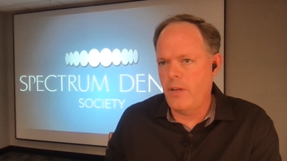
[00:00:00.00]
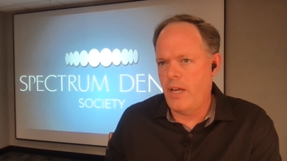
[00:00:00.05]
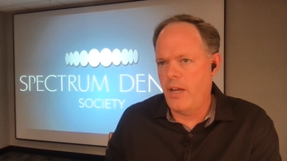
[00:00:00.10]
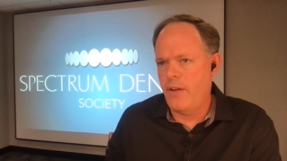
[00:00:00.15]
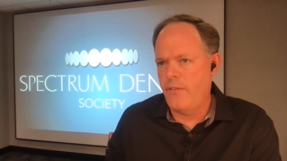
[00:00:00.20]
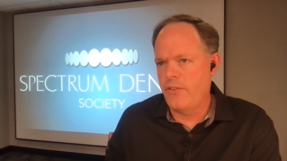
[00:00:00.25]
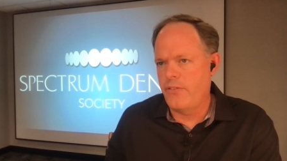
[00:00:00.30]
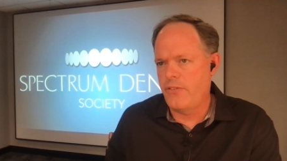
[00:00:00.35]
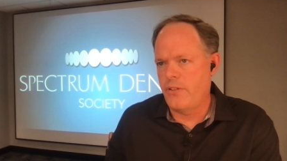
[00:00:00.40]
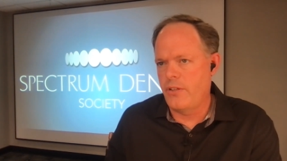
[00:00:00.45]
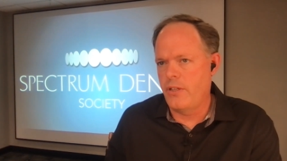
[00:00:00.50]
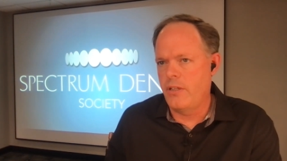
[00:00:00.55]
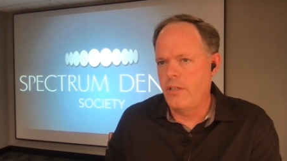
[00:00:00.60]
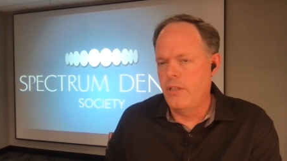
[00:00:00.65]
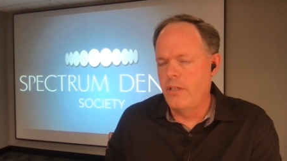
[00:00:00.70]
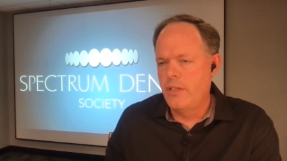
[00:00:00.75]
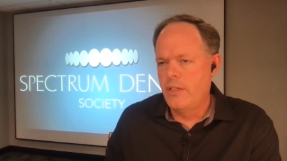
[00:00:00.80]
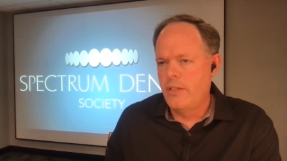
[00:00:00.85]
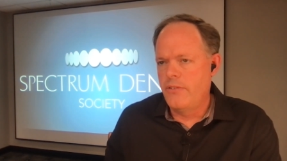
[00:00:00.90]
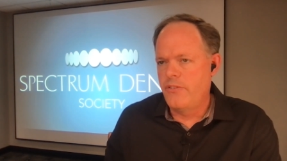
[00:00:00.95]
Obviously,
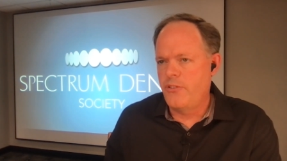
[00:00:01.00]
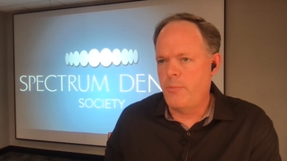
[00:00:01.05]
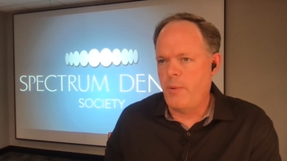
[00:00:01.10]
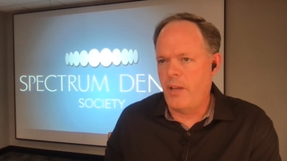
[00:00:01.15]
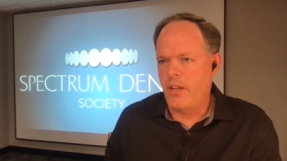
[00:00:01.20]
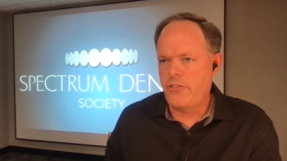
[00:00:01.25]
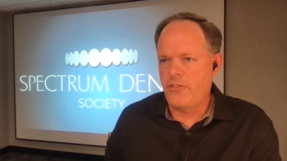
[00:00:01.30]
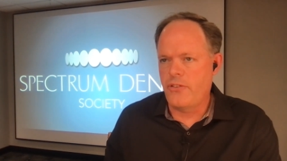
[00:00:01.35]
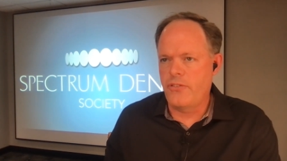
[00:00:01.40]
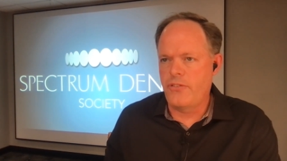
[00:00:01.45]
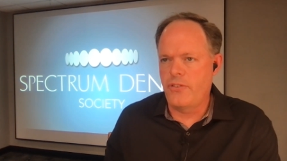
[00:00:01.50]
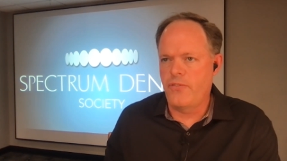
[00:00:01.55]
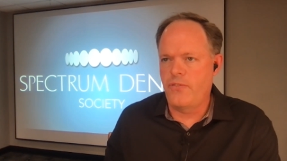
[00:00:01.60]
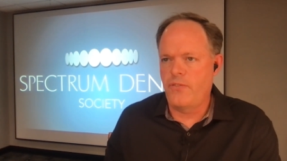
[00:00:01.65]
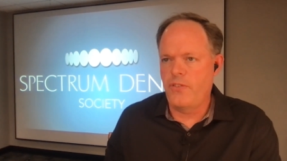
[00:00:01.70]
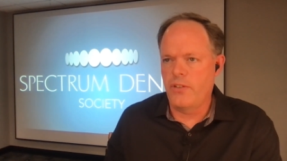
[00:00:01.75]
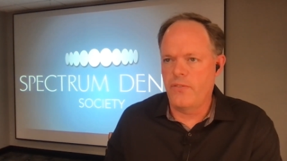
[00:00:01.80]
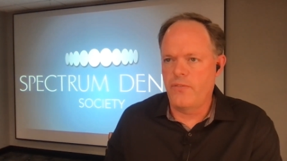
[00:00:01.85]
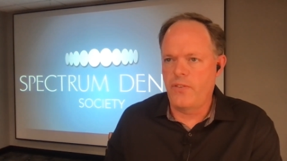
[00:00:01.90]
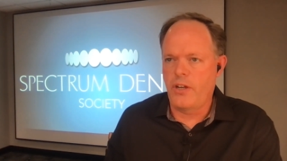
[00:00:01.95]
specialists, you
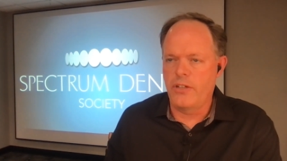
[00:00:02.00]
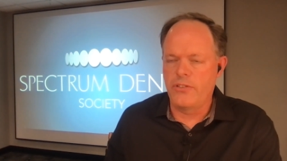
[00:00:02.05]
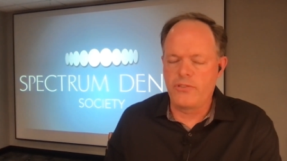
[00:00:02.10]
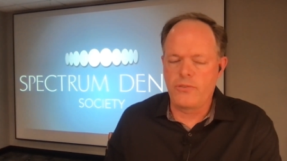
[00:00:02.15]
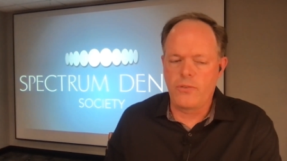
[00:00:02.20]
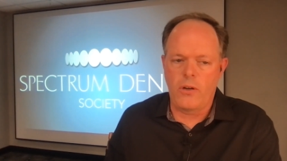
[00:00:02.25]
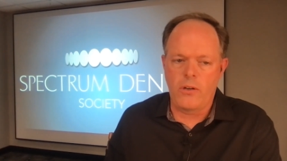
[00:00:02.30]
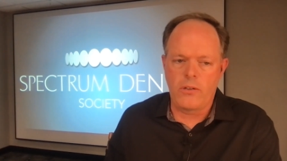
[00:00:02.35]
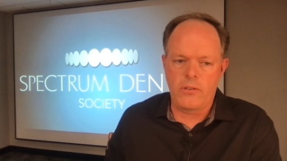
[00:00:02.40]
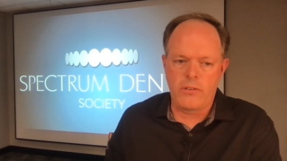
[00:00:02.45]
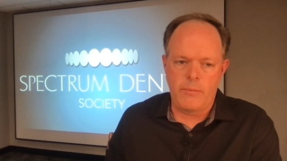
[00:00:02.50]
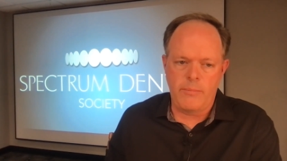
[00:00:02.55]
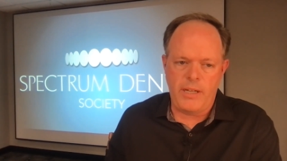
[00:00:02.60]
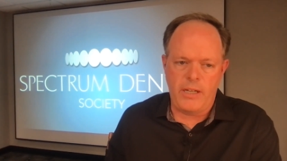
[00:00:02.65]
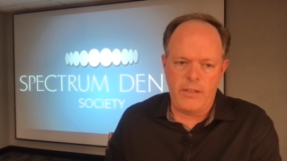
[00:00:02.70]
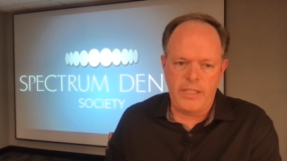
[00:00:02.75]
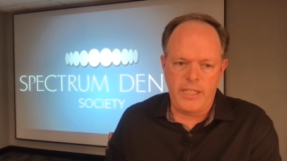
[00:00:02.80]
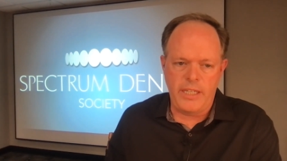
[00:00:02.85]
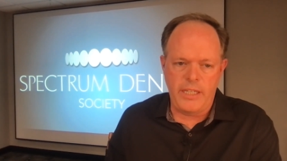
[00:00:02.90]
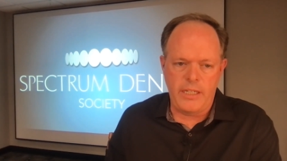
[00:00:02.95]
feel very strongly
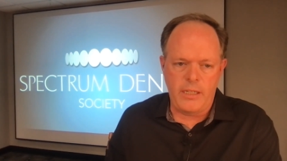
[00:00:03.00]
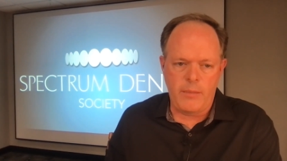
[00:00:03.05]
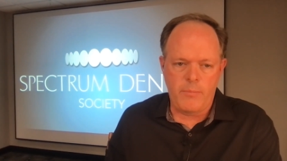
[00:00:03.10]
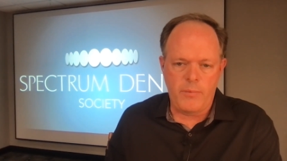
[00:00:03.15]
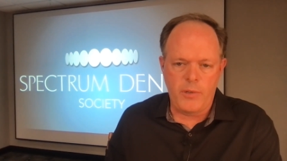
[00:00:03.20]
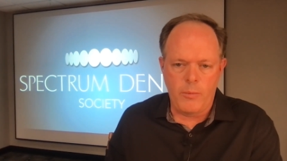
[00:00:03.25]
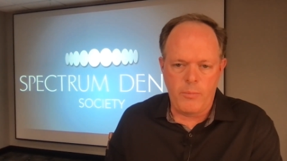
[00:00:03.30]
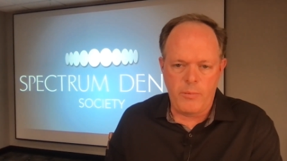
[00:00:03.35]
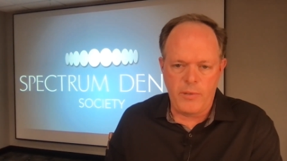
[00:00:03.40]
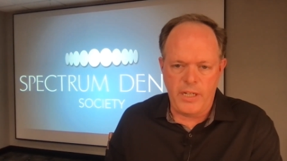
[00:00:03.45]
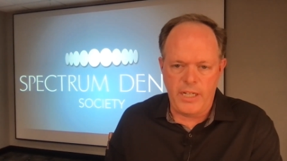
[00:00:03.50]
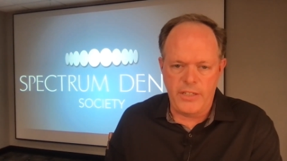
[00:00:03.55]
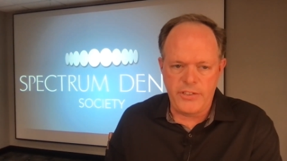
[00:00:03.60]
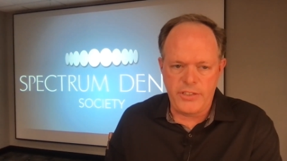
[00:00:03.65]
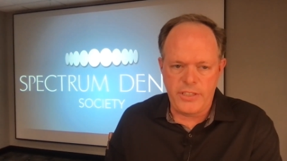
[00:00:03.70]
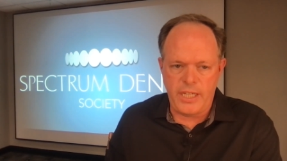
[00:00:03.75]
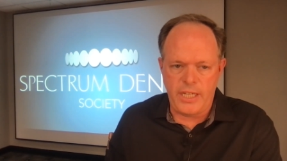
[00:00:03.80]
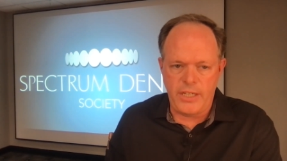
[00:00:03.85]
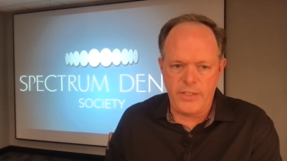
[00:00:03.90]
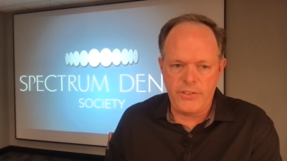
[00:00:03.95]
about getting appropriate
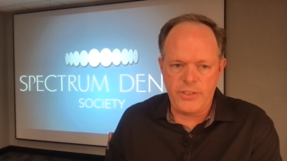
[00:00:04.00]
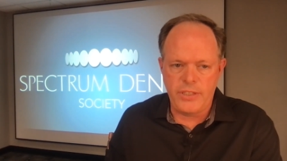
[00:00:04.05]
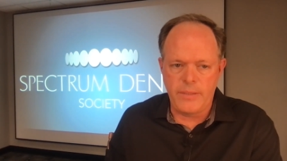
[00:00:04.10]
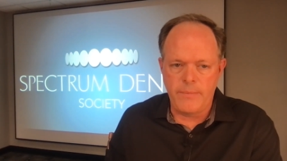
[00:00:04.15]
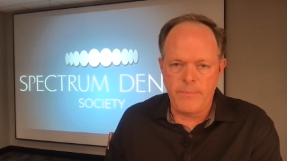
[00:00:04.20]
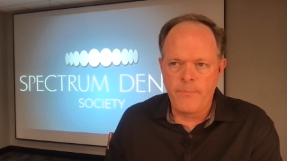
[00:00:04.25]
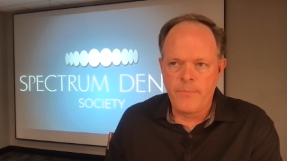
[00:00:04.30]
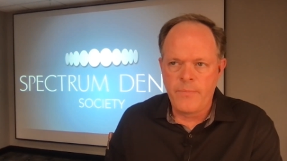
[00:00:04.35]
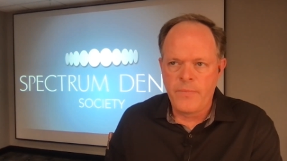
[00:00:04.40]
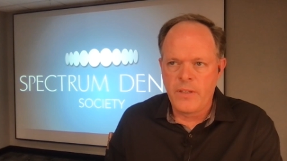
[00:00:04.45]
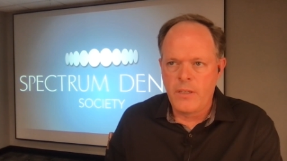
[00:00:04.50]
education.